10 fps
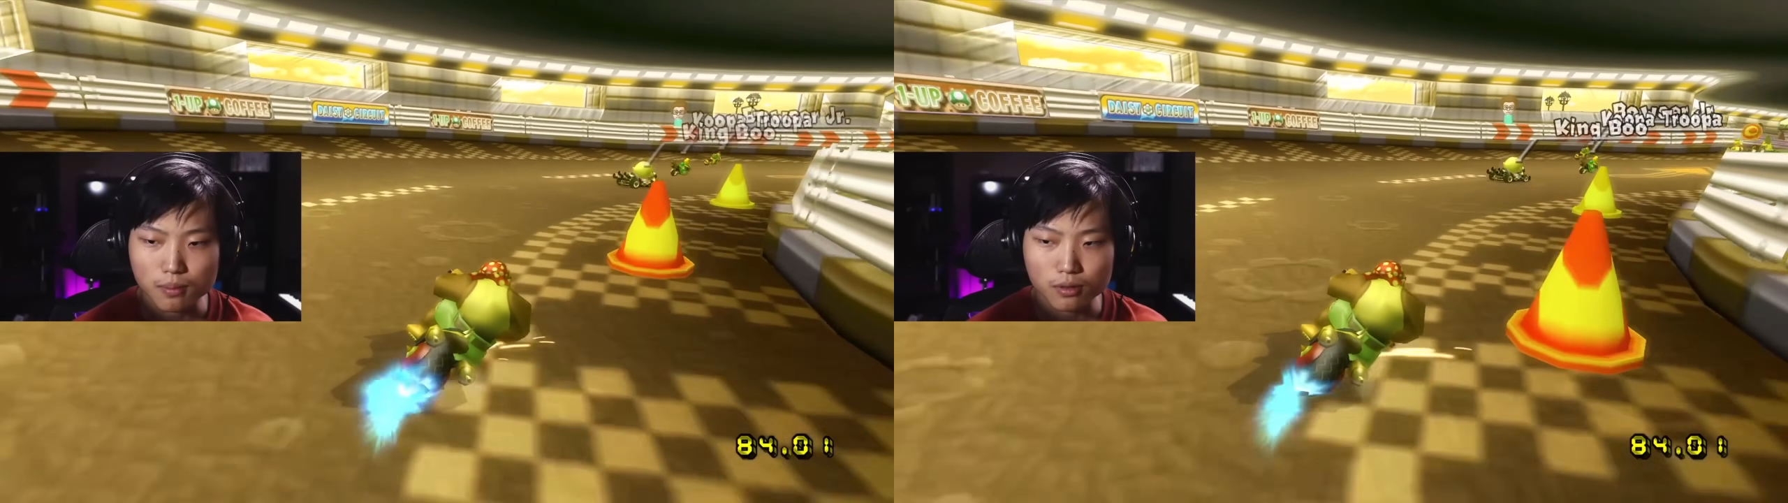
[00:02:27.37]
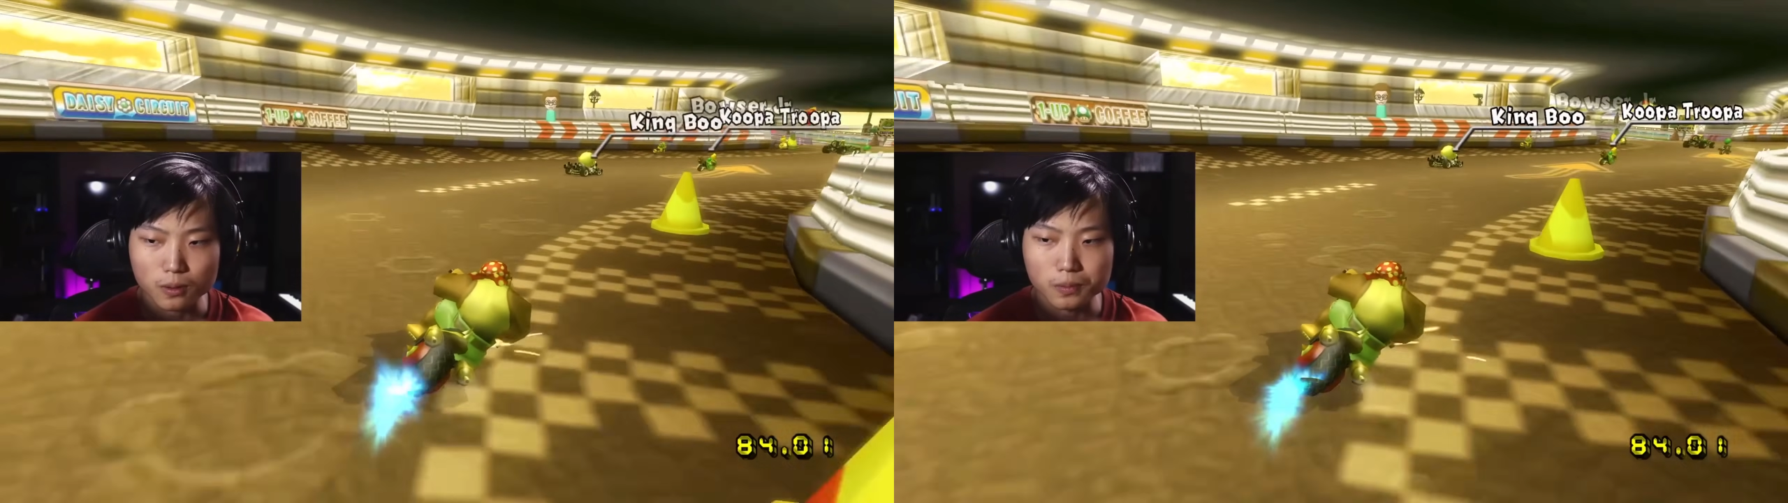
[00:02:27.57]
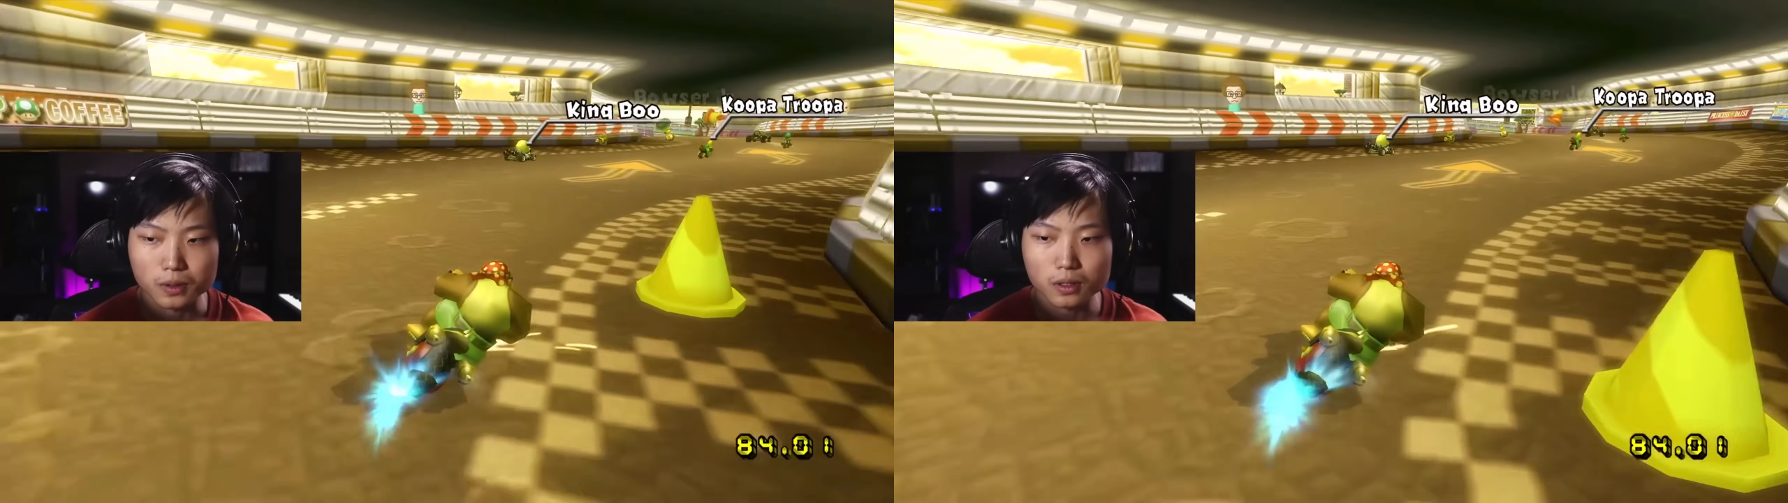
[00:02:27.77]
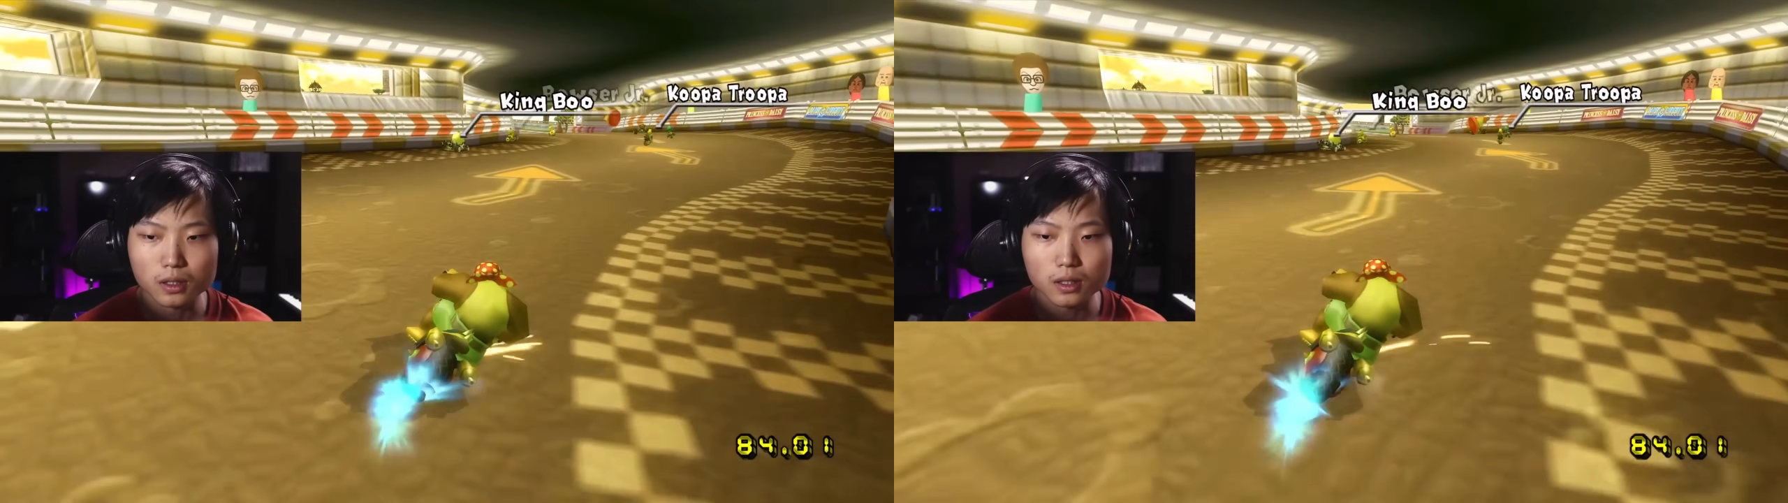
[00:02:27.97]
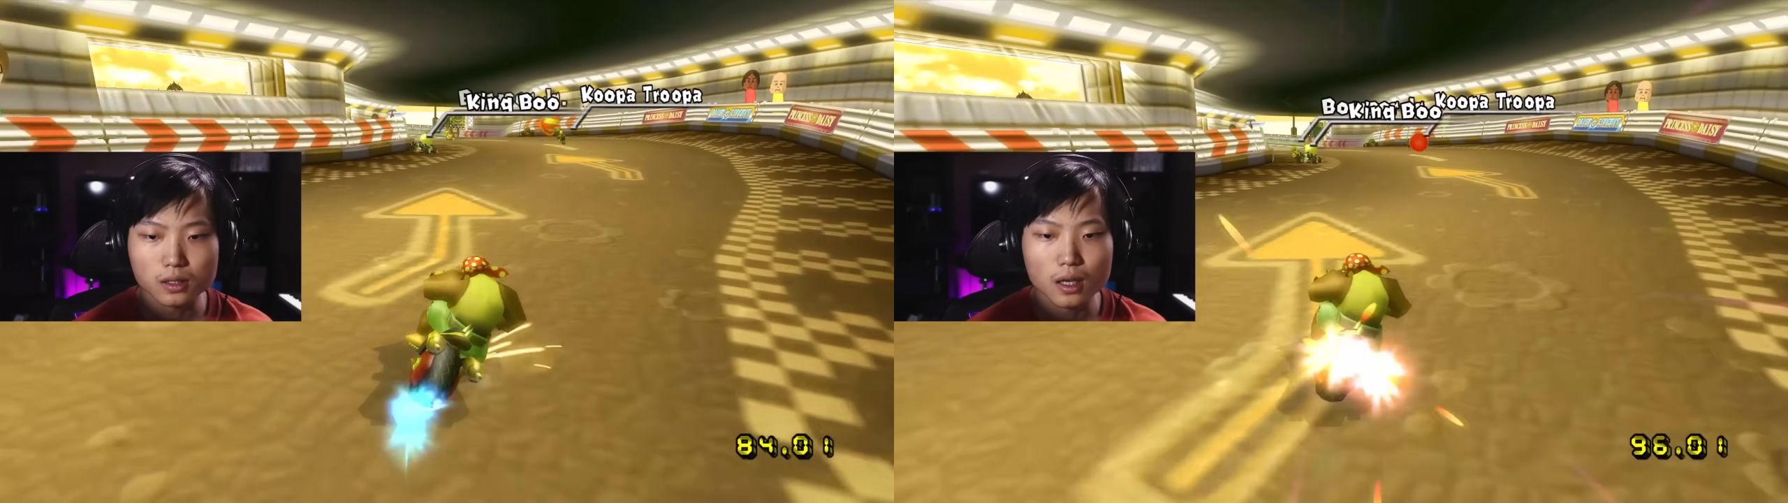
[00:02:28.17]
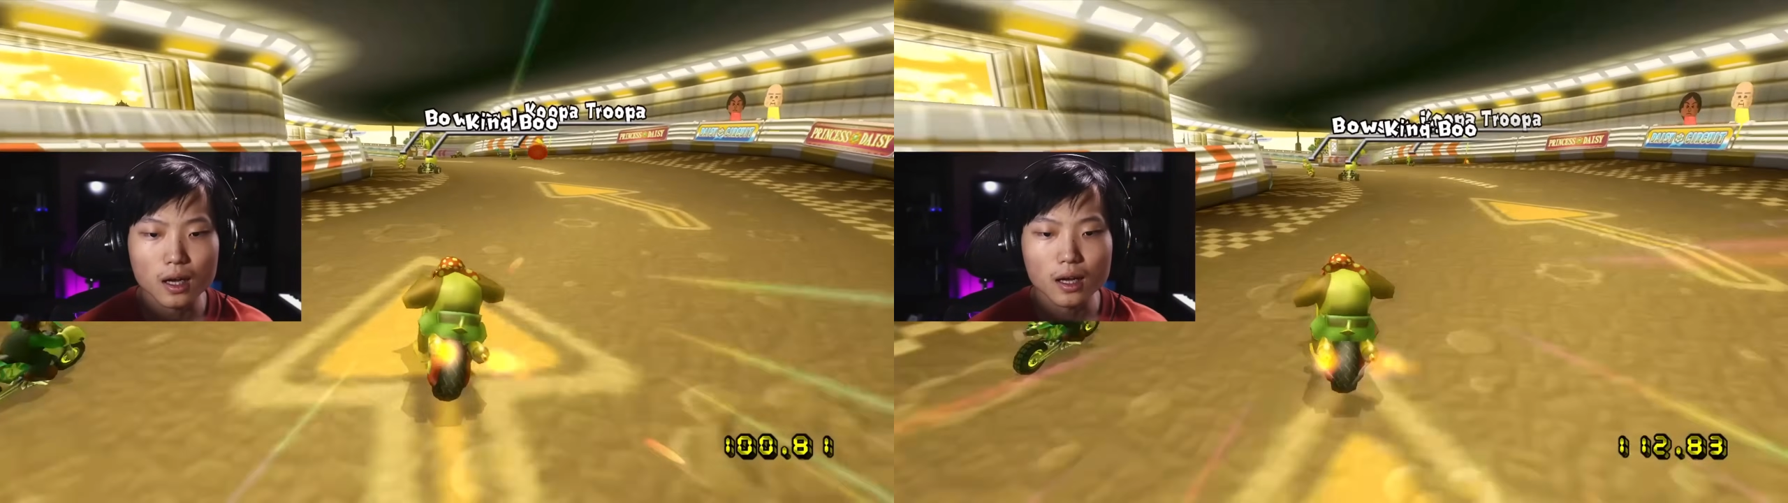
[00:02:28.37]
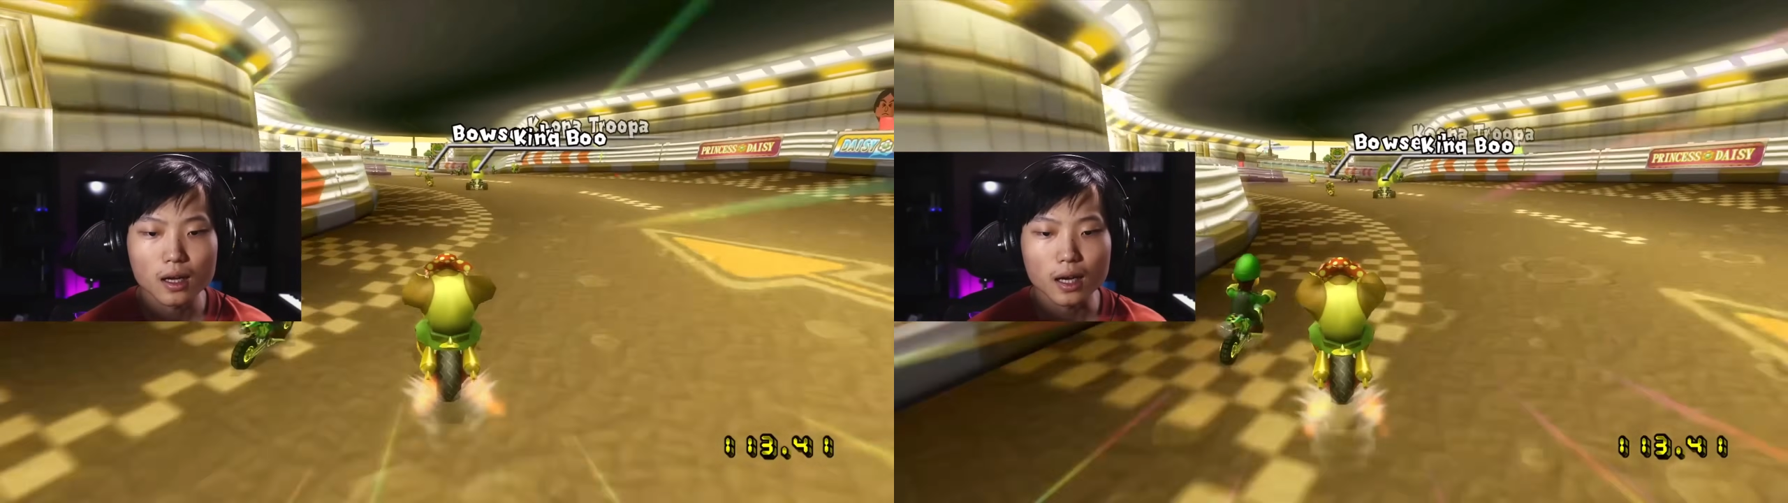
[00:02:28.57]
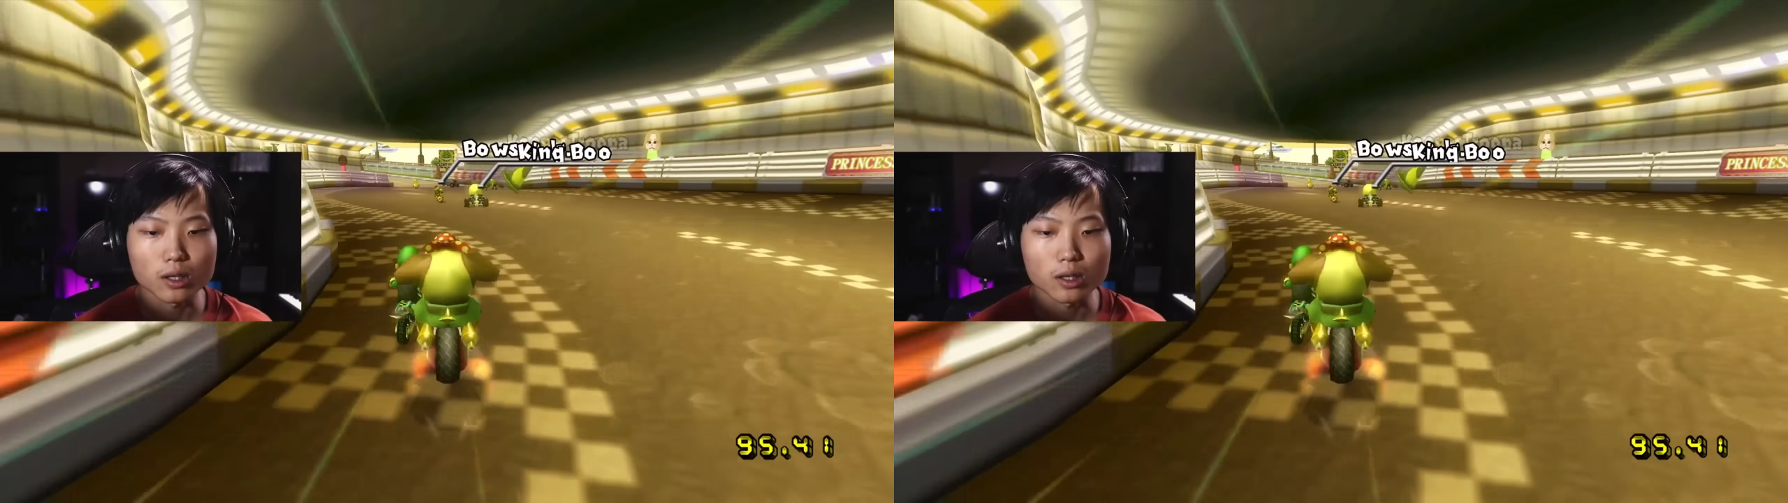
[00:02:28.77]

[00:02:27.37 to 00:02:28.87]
probability list. I